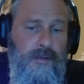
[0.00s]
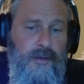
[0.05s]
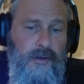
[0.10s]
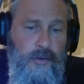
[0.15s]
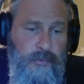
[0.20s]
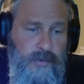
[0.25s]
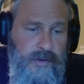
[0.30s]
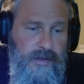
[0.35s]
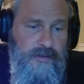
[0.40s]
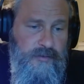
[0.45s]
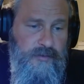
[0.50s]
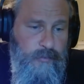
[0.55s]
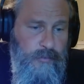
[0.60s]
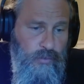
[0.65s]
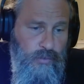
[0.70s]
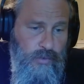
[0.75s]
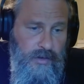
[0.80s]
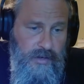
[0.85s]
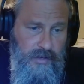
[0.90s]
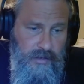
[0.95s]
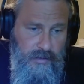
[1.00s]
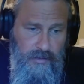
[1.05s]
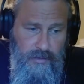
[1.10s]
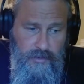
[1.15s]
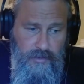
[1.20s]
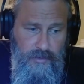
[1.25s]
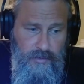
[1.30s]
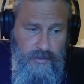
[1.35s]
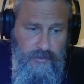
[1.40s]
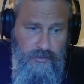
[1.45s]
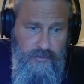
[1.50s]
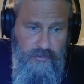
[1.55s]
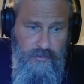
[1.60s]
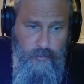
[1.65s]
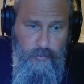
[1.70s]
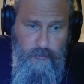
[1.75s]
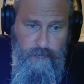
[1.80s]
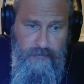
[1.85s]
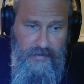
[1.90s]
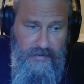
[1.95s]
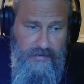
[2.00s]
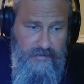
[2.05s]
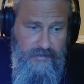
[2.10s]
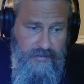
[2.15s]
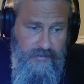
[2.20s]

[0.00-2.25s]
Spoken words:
the Koreans have been working to perfect